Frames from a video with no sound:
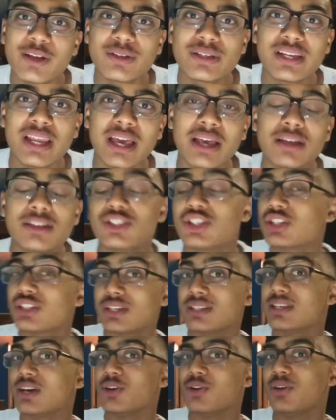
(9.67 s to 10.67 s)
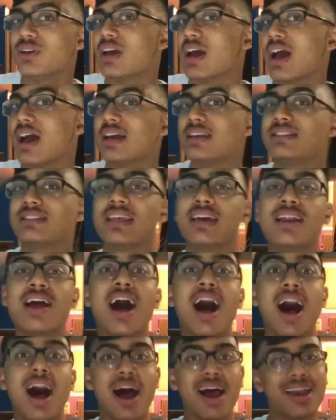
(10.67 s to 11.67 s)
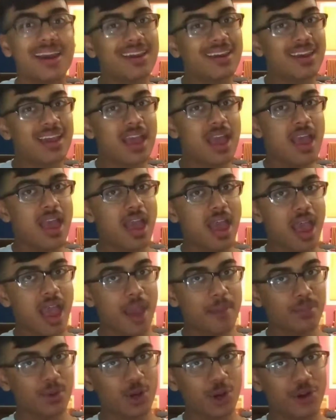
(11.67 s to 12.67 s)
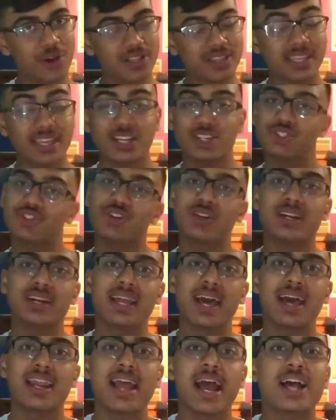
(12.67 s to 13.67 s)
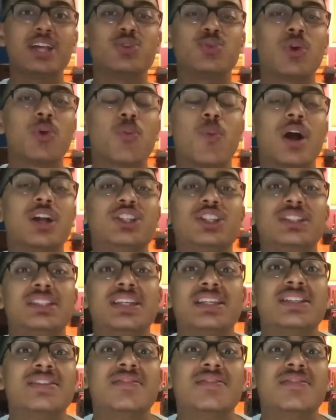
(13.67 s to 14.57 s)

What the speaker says: today just to tell you guys that I am currently in Trinidad as you are watching this